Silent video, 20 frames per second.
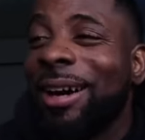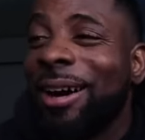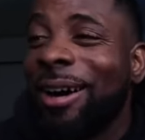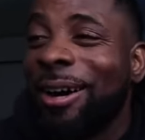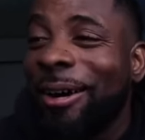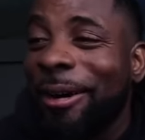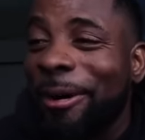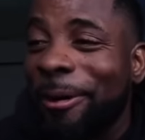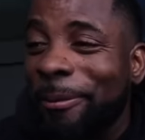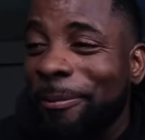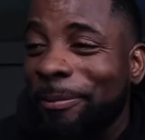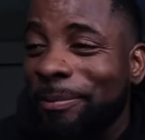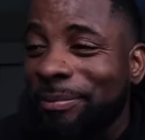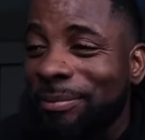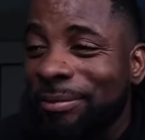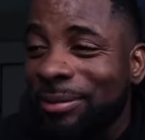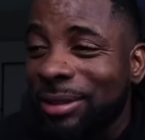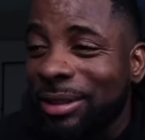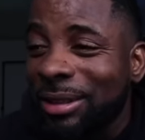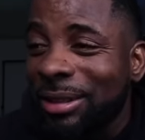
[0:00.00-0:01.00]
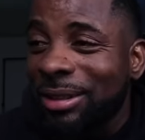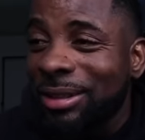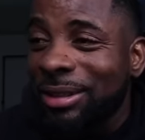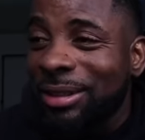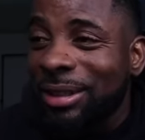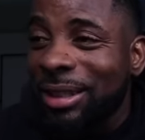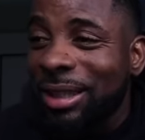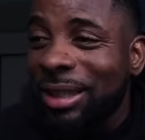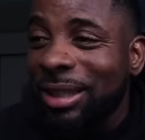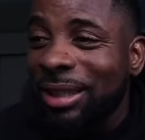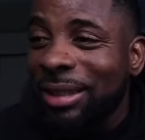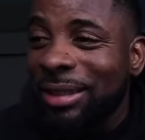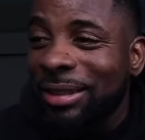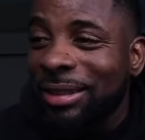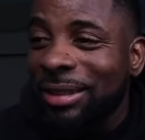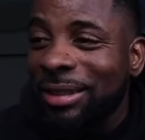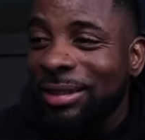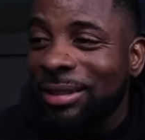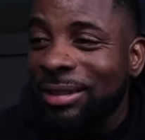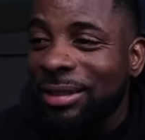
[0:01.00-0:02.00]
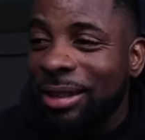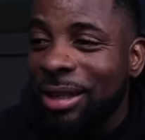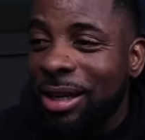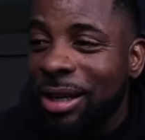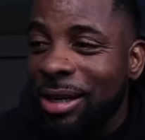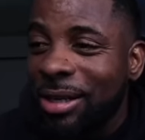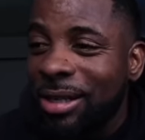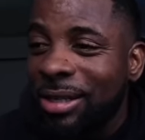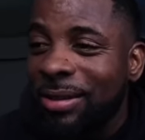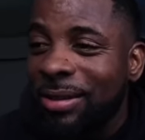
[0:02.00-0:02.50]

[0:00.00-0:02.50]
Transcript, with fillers: Um, her, her,